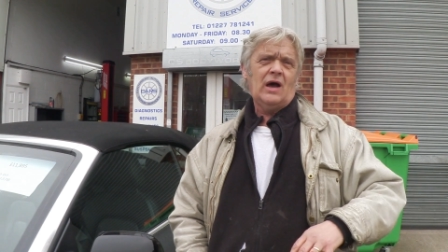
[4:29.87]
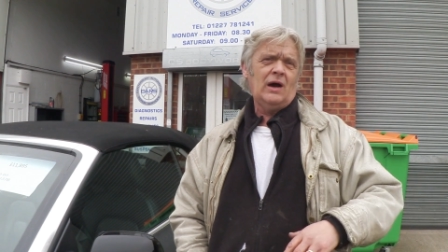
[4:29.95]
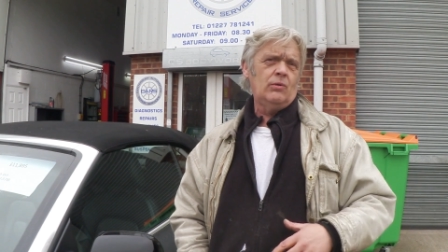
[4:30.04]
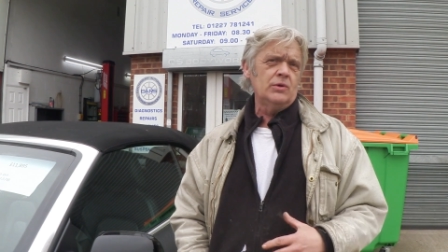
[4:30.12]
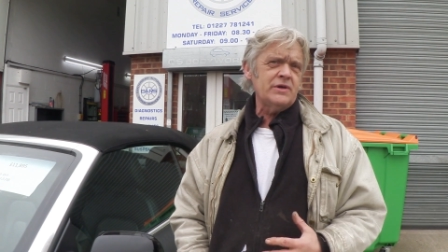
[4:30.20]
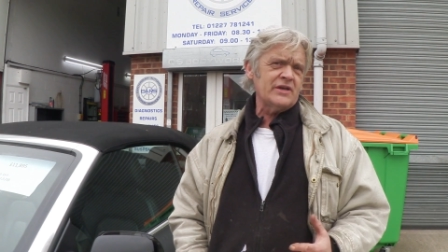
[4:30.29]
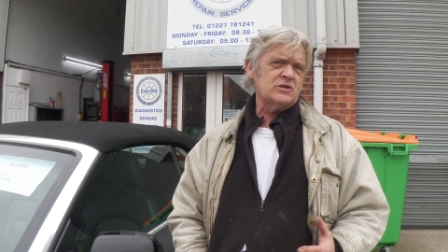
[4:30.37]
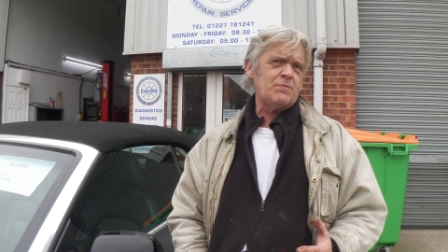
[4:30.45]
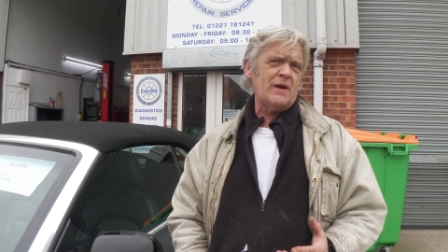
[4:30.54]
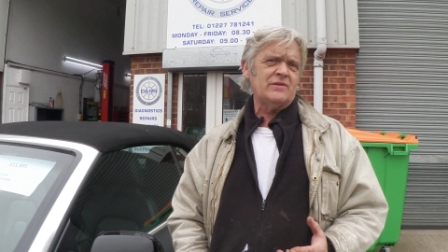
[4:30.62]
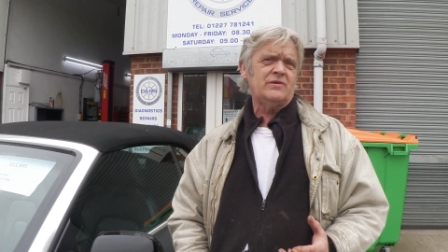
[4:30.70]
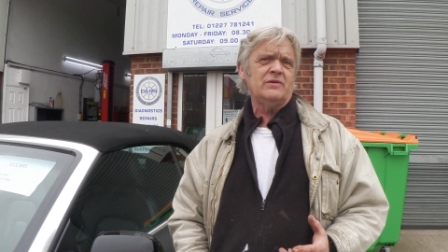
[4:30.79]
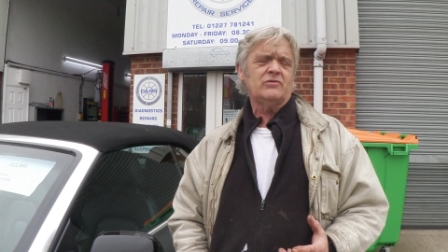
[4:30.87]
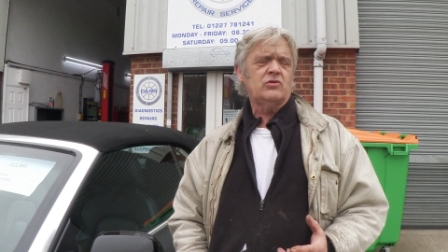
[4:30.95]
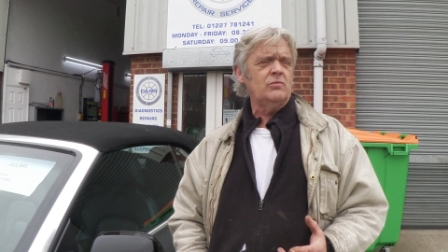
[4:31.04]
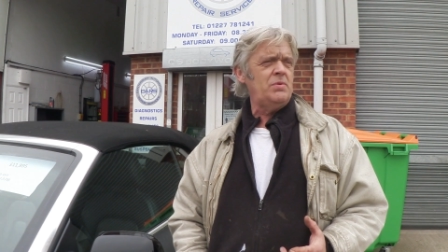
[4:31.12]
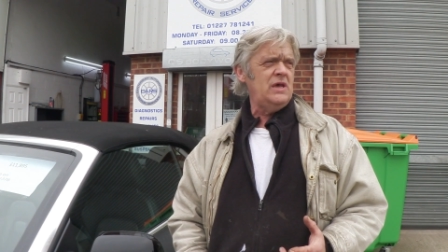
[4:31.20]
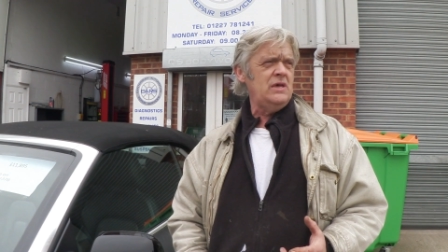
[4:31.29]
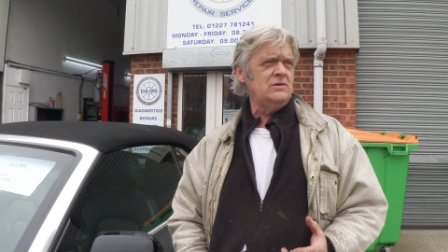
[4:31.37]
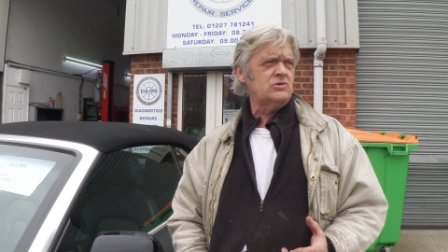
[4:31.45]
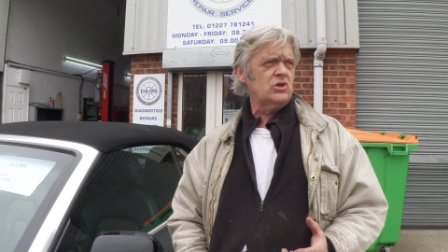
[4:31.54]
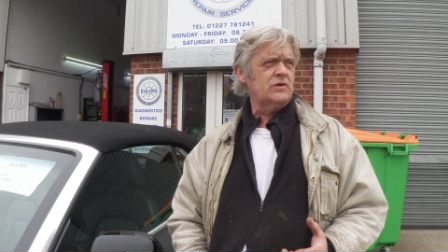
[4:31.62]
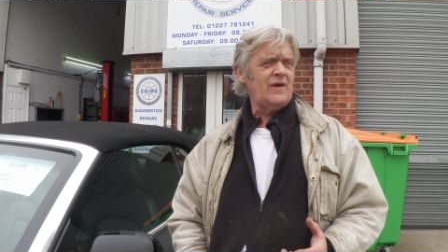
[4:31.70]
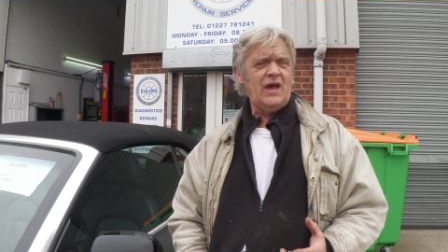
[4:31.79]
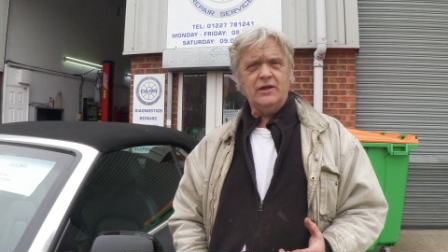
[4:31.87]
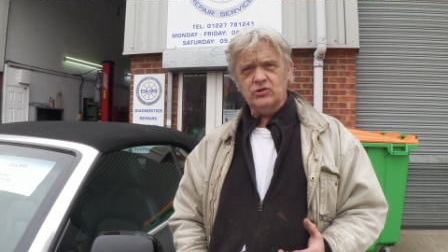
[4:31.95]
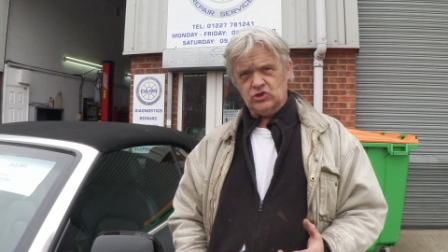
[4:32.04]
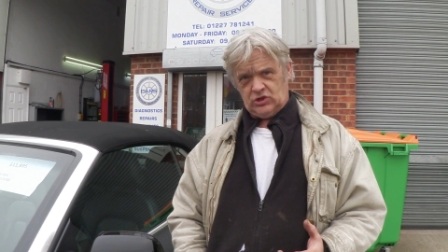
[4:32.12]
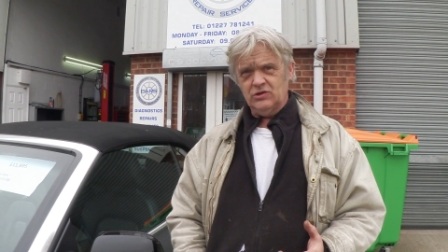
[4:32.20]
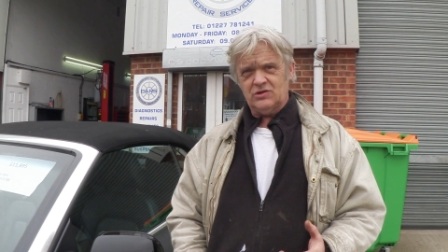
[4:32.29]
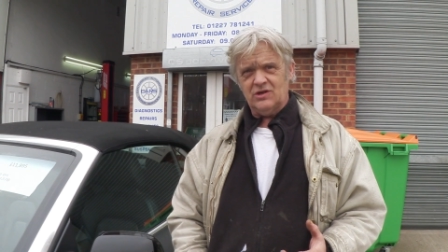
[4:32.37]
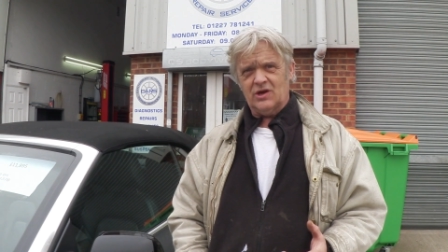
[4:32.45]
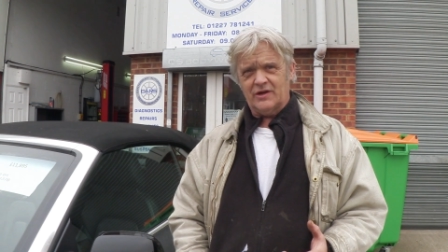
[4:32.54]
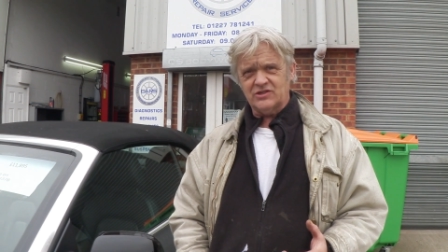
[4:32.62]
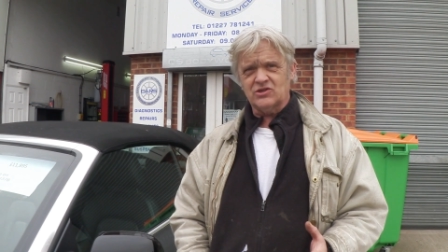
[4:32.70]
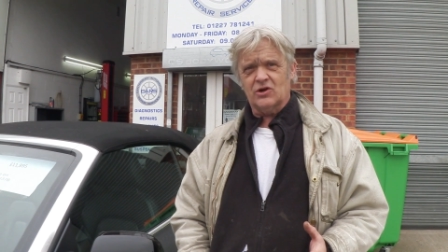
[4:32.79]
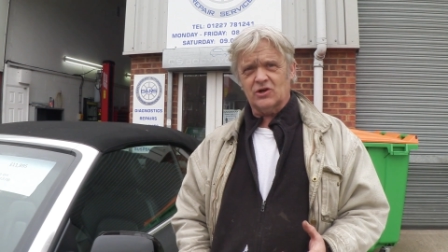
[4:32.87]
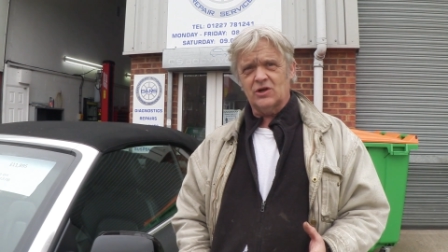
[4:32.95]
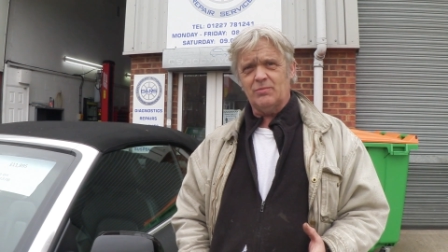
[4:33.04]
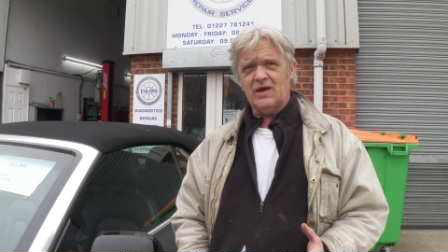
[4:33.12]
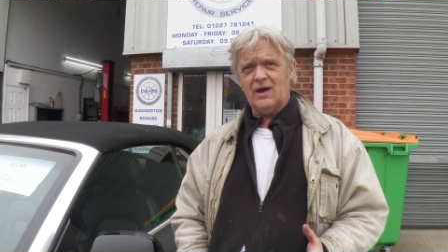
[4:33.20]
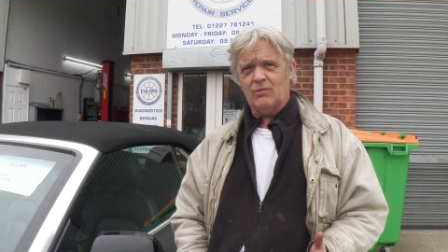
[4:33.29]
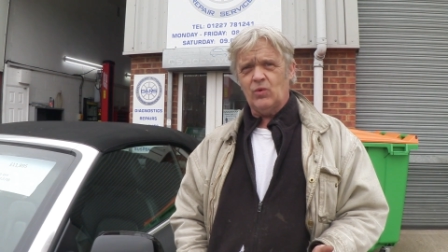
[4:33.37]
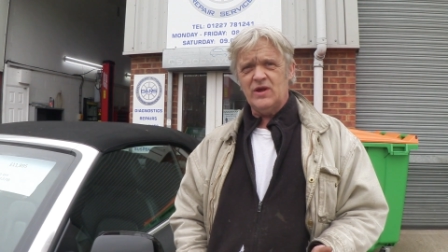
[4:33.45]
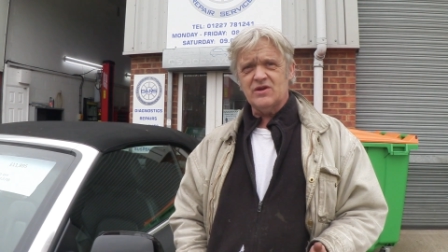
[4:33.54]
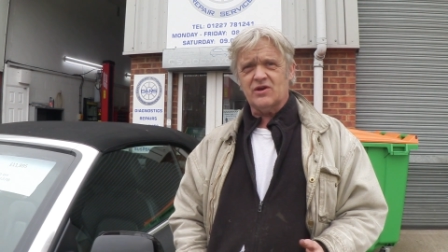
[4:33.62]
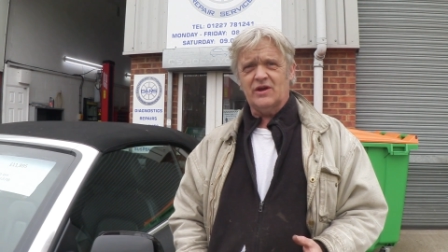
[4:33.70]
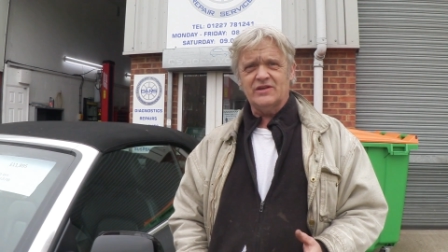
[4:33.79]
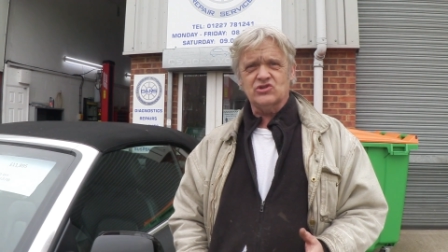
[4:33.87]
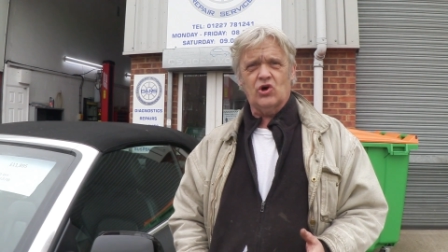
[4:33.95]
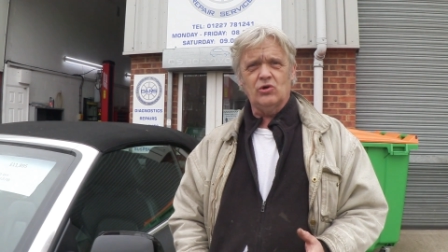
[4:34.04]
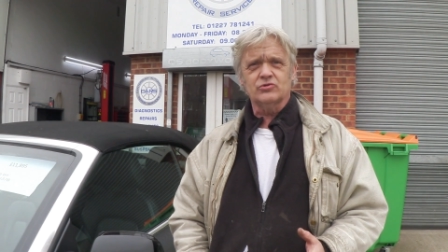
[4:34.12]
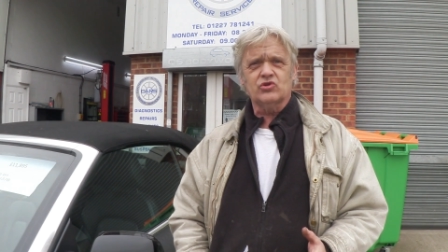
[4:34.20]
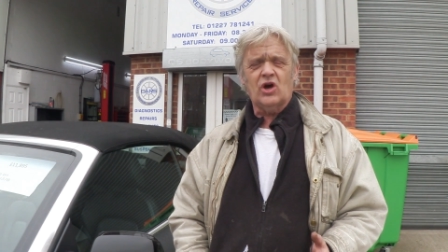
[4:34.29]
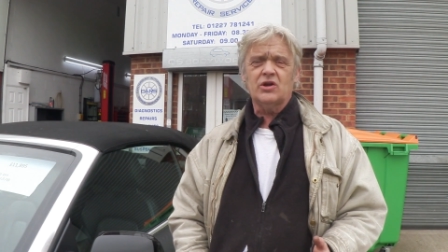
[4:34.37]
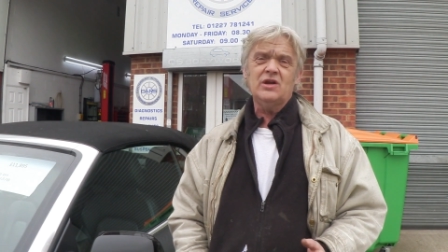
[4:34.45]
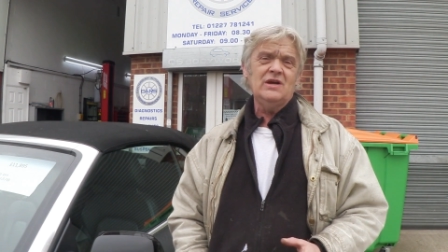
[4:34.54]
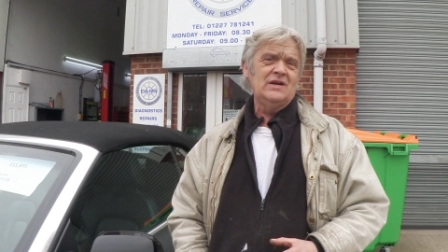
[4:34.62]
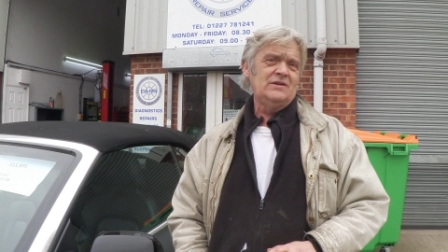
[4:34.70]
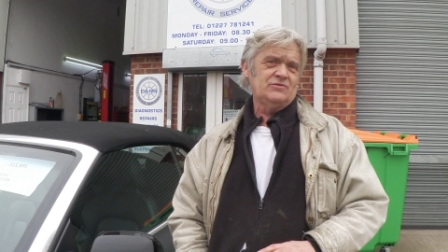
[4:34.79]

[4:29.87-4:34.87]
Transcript: I wouldn't expect it to be sort of instant, you know, it's not going to be a week and it's all done.